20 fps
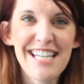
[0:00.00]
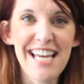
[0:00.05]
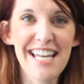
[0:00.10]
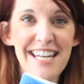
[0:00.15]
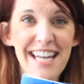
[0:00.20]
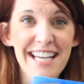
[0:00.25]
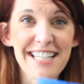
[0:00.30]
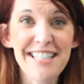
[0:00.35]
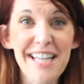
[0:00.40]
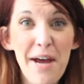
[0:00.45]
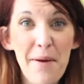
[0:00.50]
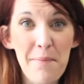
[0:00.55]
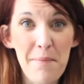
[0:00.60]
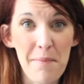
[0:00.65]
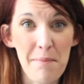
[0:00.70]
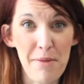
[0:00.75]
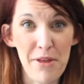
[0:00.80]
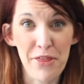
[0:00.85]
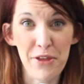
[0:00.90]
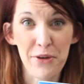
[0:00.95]
Next up,
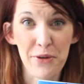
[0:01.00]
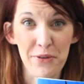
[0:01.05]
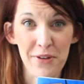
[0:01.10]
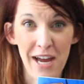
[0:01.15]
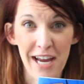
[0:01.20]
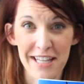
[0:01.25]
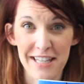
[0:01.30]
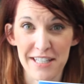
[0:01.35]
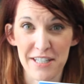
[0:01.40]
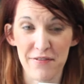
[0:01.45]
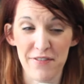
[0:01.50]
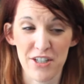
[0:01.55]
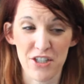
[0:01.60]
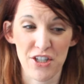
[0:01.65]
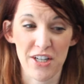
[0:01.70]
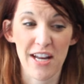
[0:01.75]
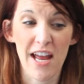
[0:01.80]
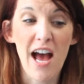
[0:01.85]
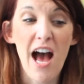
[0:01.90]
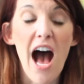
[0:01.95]
Mythical Ninth
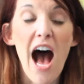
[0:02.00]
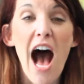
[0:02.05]
Division.